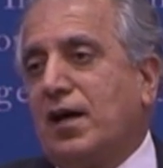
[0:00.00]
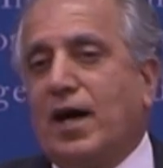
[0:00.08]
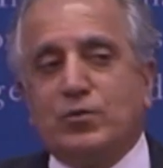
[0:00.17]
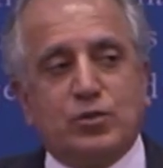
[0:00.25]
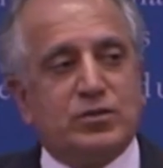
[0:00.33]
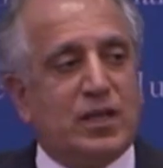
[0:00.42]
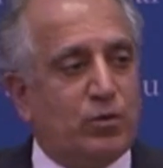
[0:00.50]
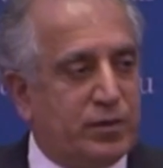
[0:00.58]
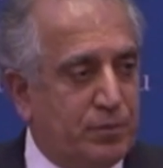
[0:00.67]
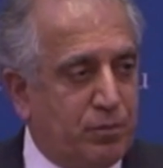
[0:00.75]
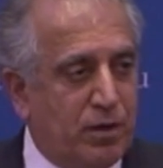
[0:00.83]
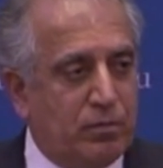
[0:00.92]
how to deal
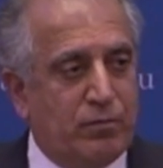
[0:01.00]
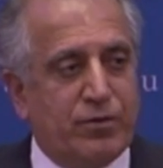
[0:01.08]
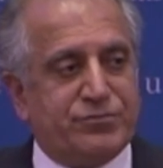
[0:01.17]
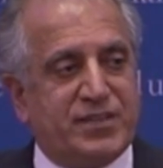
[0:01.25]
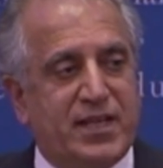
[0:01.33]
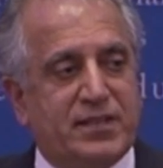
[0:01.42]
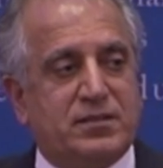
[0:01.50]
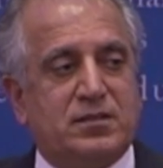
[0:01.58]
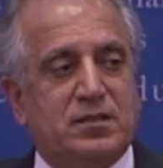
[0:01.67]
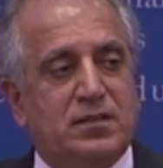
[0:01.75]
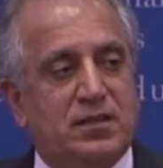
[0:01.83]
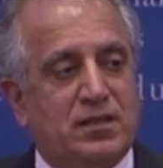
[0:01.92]
with the problem of
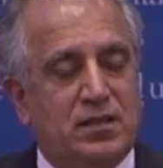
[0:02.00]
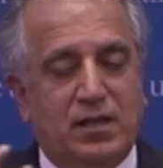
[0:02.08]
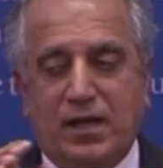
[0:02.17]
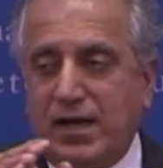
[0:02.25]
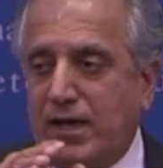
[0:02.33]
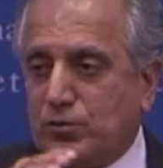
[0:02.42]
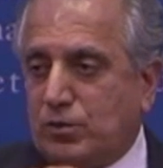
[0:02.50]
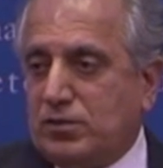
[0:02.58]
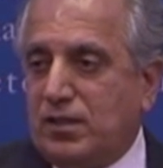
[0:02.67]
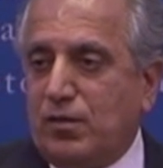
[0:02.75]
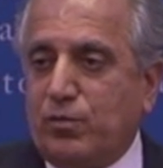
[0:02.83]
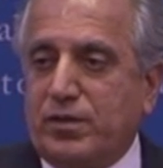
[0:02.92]
debt, how to
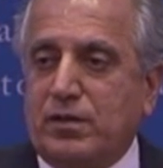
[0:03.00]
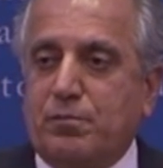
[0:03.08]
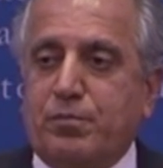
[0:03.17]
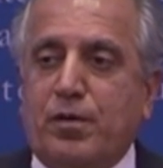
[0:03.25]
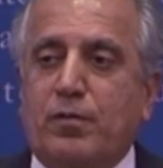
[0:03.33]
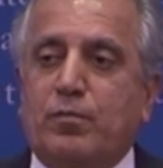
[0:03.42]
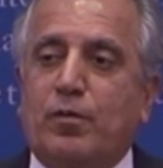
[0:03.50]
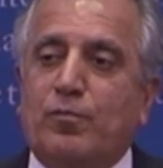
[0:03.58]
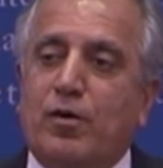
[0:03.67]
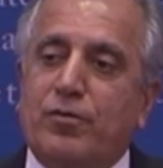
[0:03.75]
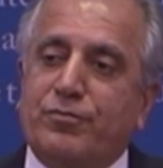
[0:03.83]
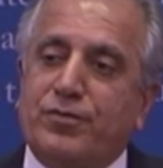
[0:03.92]
deal with the
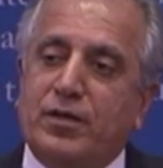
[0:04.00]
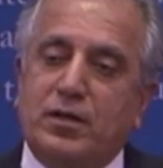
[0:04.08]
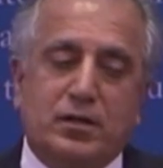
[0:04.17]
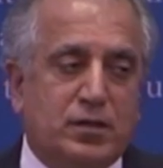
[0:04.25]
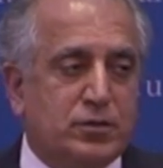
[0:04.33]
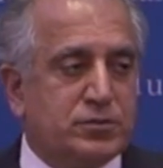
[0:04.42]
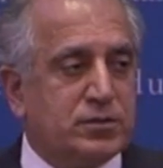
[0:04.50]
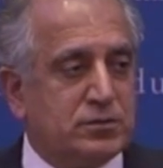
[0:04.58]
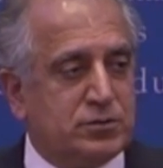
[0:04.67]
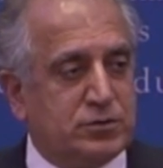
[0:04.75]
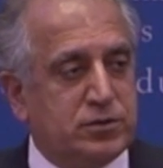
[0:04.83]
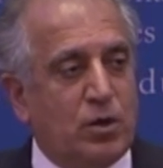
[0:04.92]
problem of
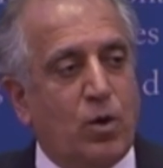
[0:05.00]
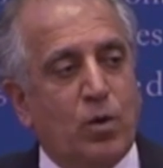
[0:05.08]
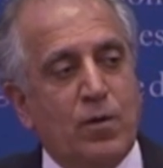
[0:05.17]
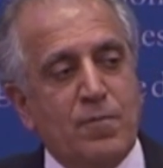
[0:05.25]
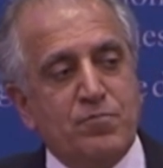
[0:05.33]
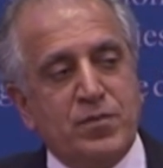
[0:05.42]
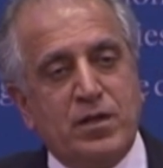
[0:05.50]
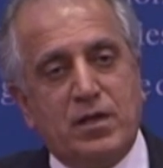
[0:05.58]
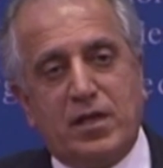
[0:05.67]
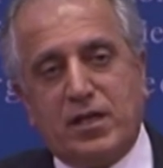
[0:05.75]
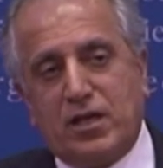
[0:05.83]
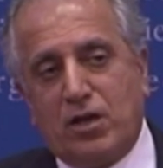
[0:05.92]
slow
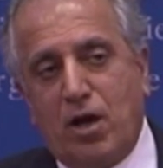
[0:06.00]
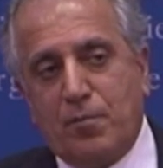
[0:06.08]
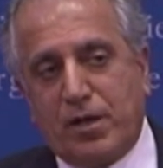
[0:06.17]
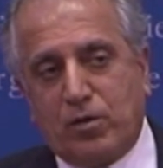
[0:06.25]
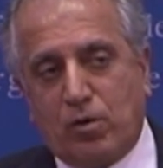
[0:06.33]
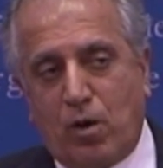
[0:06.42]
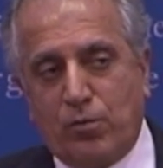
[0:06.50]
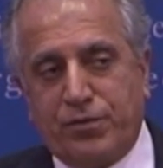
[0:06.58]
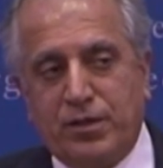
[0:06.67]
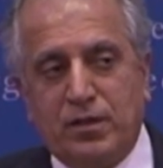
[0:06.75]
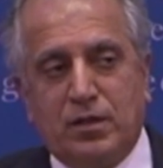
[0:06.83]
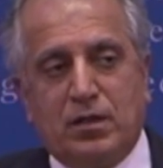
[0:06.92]
economic
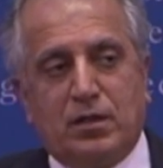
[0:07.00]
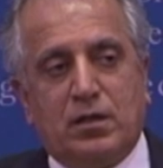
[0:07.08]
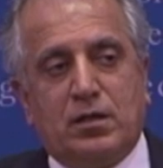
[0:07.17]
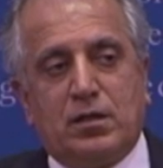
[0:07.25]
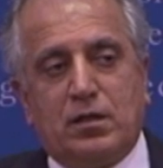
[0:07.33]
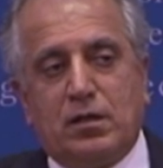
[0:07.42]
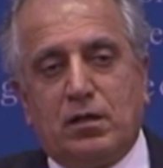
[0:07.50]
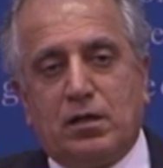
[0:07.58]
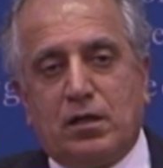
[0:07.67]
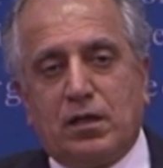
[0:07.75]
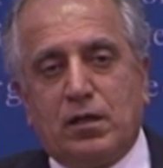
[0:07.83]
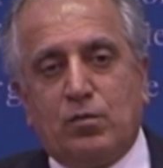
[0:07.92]
growth,
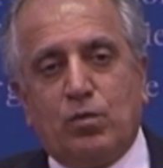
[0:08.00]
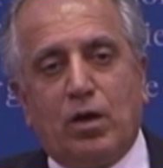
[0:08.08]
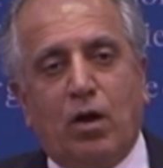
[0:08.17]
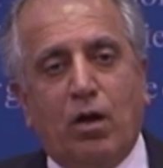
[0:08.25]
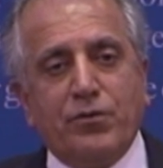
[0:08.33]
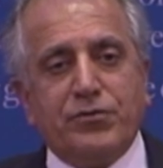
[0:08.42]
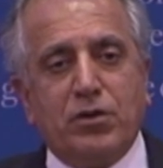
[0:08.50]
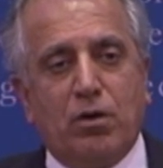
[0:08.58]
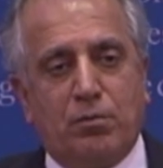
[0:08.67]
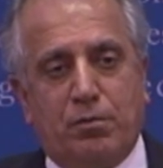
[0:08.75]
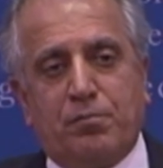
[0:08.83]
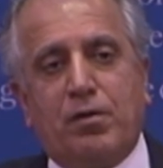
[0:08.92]
will
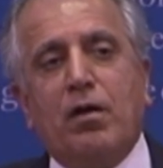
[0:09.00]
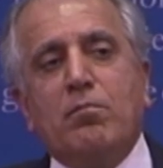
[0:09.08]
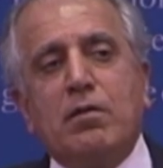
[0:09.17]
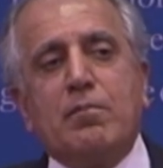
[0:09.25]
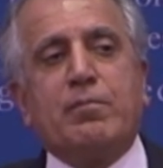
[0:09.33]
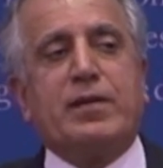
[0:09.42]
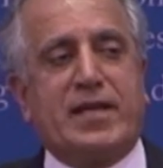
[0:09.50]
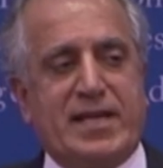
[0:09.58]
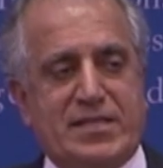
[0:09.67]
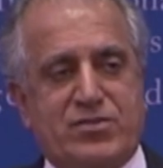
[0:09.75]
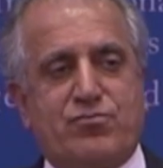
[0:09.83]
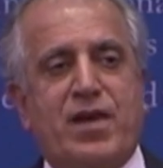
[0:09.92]
also
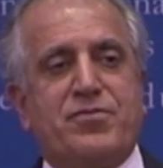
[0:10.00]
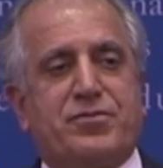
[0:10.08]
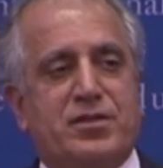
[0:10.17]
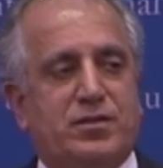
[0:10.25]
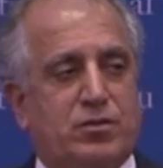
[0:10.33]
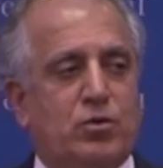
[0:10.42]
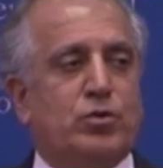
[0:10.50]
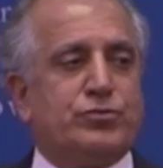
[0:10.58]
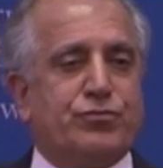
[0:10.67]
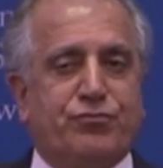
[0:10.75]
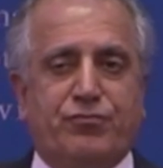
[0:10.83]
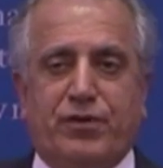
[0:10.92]
probably strengthen
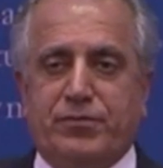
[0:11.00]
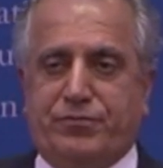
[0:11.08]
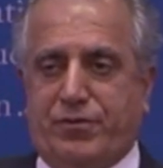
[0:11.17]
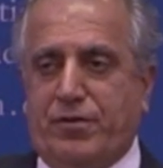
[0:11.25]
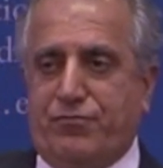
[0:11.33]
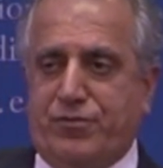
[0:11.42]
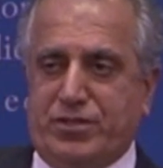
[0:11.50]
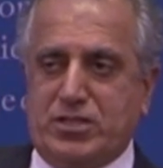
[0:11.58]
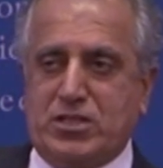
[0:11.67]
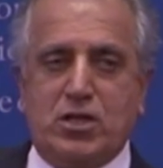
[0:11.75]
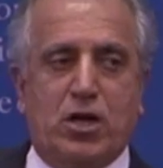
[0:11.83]
those, if it's